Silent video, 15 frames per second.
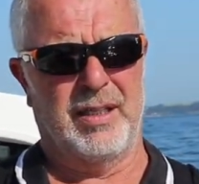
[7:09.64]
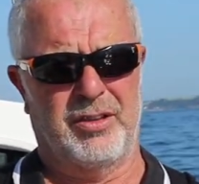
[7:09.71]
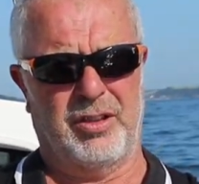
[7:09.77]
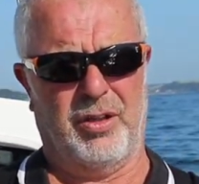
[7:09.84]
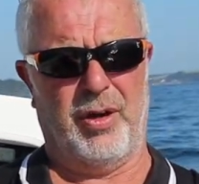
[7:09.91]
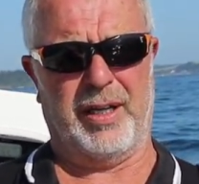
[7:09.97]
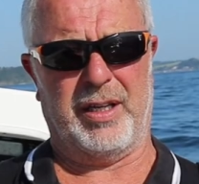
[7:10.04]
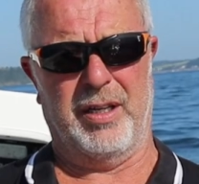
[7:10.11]

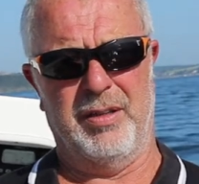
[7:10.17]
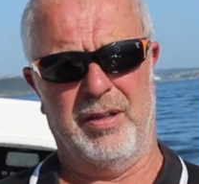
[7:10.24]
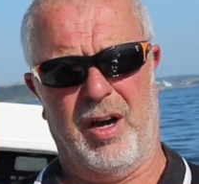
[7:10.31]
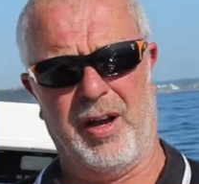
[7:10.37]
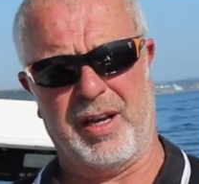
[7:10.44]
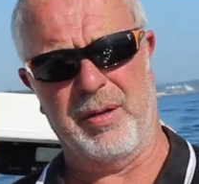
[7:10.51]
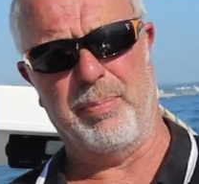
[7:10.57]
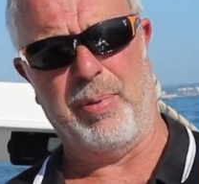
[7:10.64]
So I
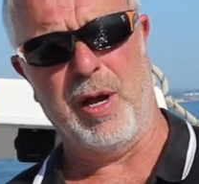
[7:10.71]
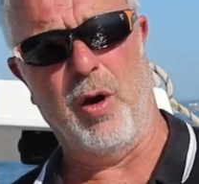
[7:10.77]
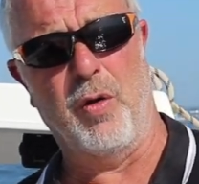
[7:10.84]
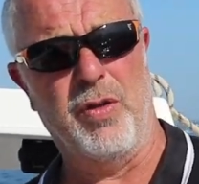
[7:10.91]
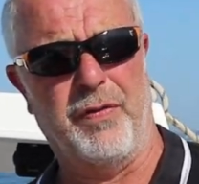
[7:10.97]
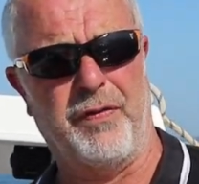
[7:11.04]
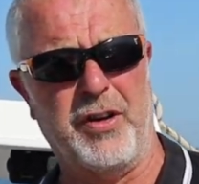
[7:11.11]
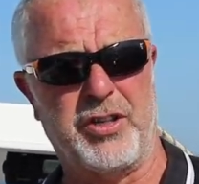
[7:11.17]
can be
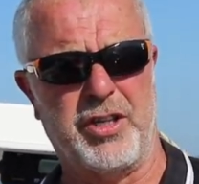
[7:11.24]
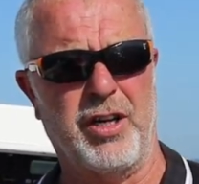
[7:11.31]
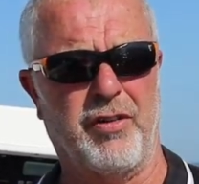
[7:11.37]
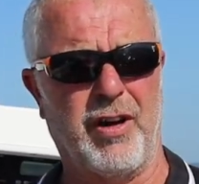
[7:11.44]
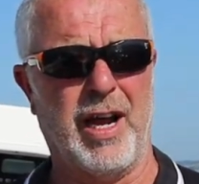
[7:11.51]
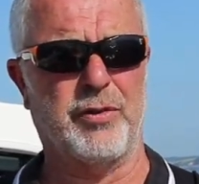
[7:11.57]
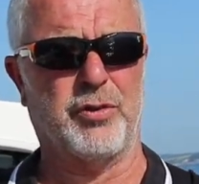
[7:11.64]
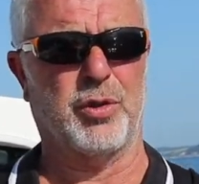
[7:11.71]
on the fishing
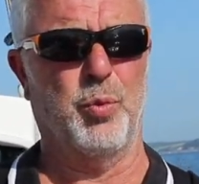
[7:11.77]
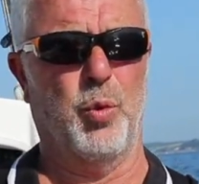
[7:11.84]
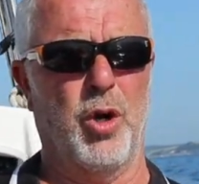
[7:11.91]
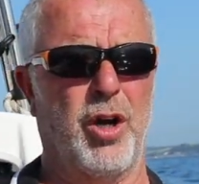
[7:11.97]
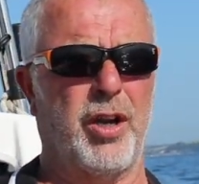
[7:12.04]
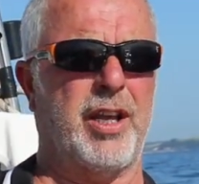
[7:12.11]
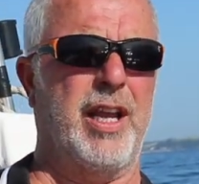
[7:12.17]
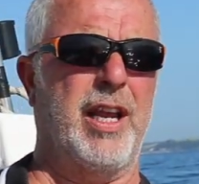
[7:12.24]
grounds and
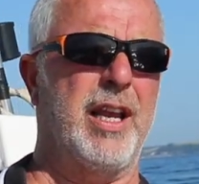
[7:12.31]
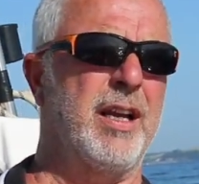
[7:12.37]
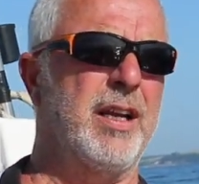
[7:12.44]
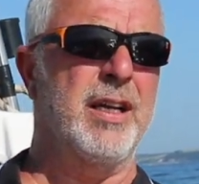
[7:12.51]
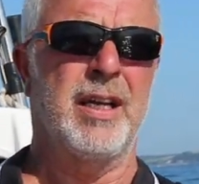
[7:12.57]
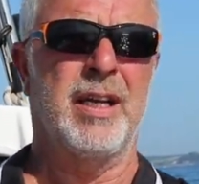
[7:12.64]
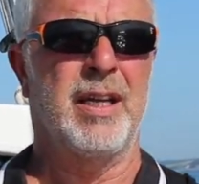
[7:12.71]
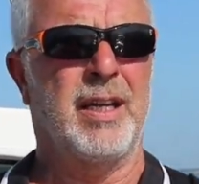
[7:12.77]
working
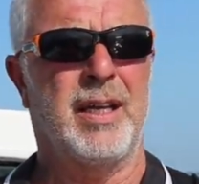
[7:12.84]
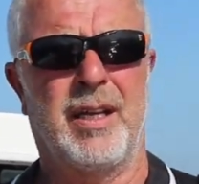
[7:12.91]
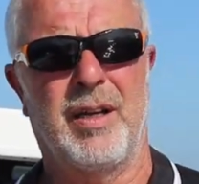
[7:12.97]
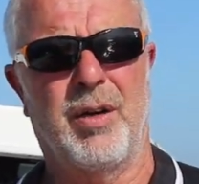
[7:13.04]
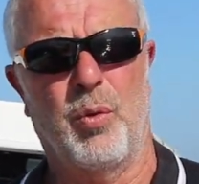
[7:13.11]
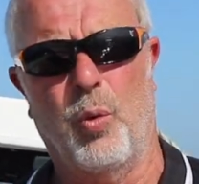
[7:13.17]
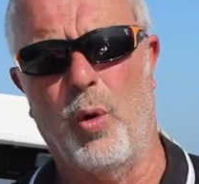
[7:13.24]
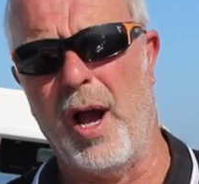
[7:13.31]

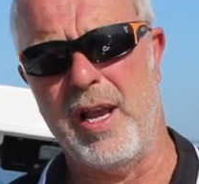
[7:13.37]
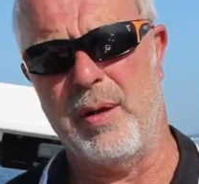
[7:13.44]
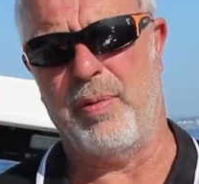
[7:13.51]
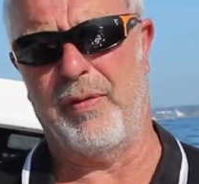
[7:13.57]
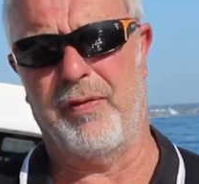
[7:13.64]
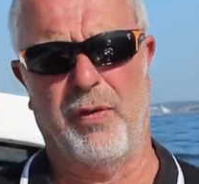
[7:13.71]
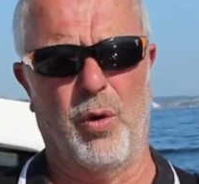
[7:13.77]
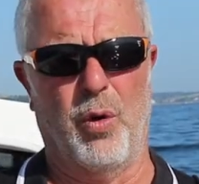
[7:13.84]
way
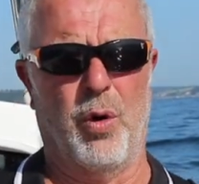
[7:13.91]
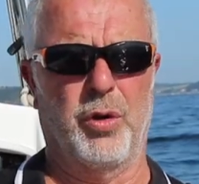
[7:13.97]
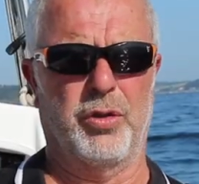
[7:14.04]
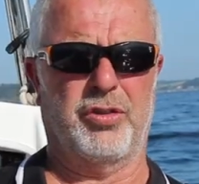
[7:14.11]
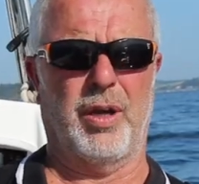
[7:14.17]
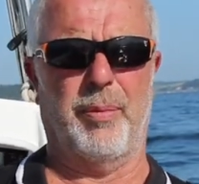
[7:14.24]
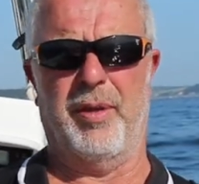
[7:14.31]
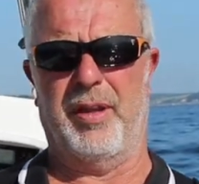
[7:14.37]
before
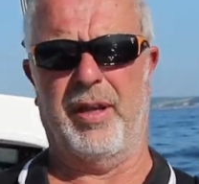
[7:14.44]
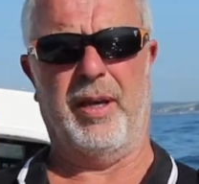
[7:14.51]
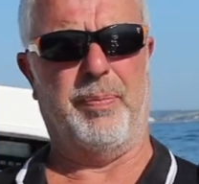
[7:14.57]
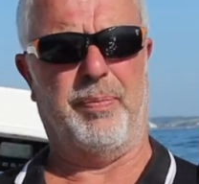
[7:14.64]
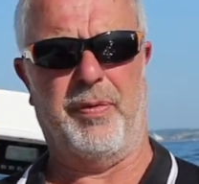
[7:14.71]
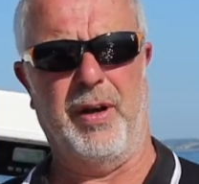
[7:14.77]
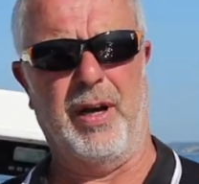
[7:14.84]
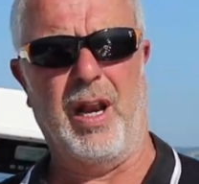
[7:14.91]
some of
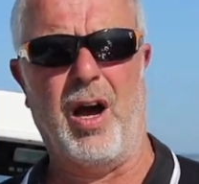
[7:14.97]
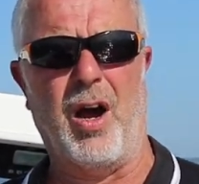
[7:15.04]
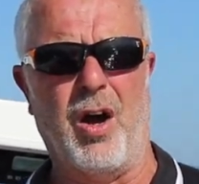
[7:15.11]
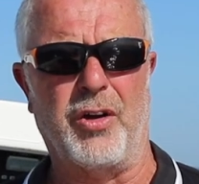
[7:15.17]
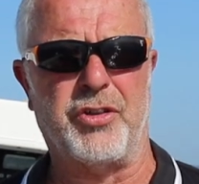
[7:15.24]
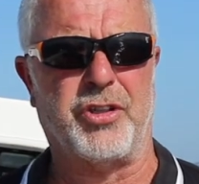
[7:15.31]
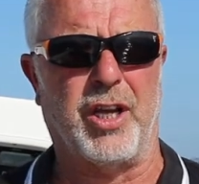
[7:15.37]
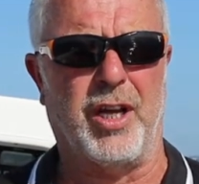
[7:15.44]
the
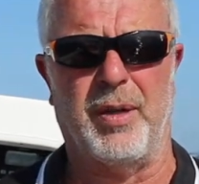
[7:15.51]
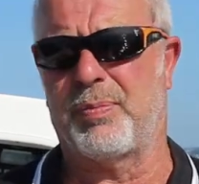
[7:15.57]
larger,